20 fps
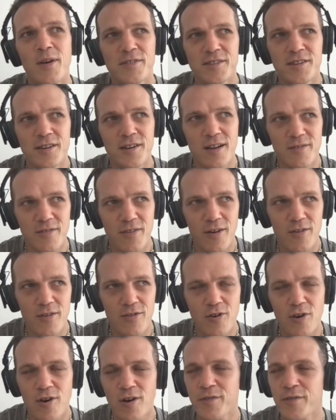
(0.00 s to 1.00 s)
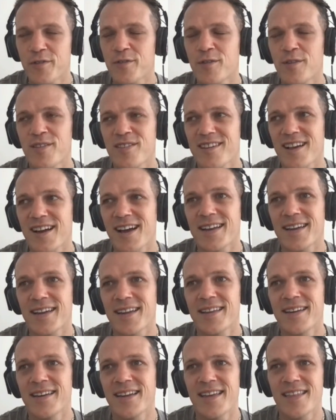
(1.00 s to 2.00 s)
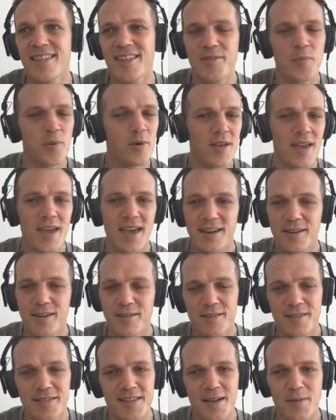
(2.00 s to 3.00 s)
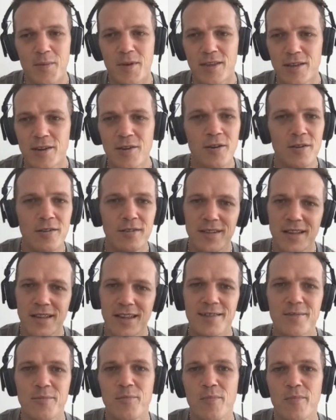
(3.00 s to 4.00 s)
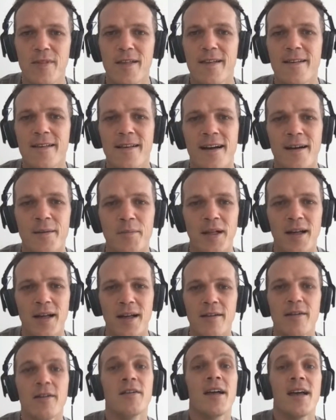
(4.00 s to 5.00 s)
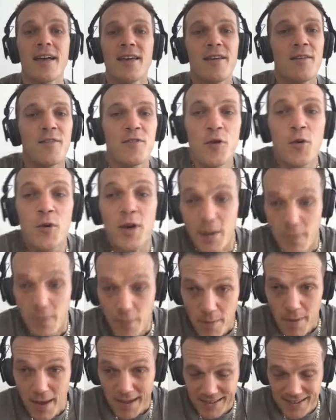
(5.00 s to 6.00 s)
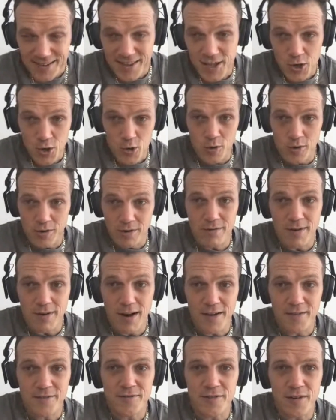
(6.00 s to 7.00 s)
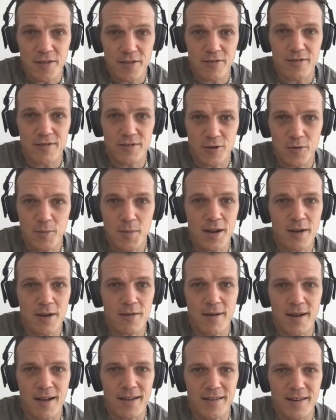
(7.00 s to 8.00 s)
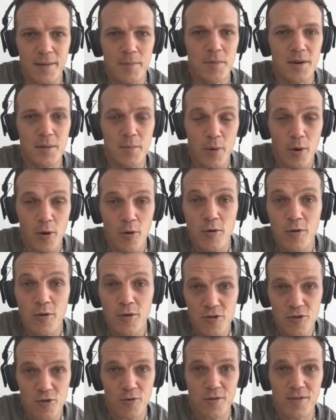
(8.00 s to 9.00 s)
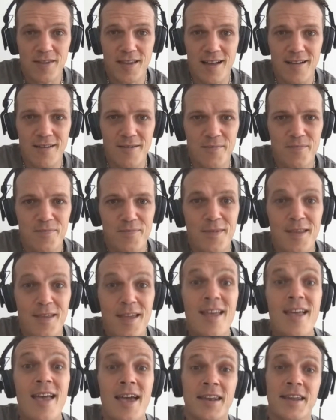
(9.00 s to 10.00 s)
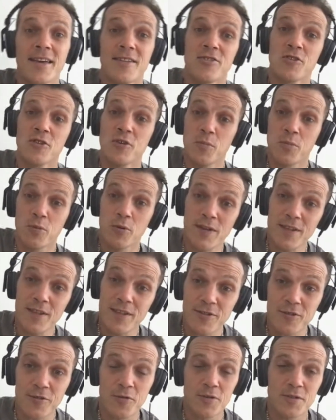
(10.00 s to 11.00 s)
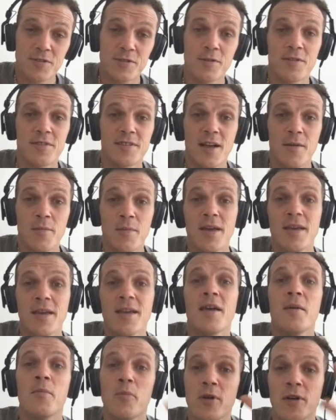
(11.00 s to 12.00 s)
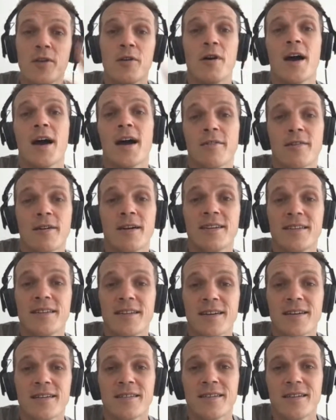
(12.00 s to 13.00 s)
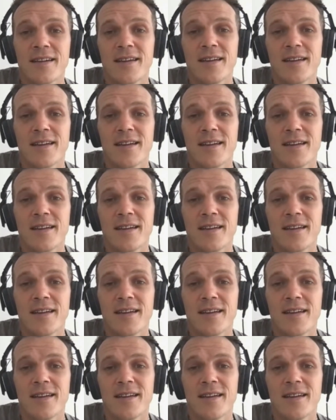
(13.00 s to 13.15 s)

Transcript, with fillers: we have to turn our phones off or on silent and just put your hand on your stomach, you know, like I'm like, mm-hmm. okay, if you're coming back to the corner after a th- two minute round, I'm going to pull your shorts out and ask you to breathe through into your stomach and bring your heart rate down.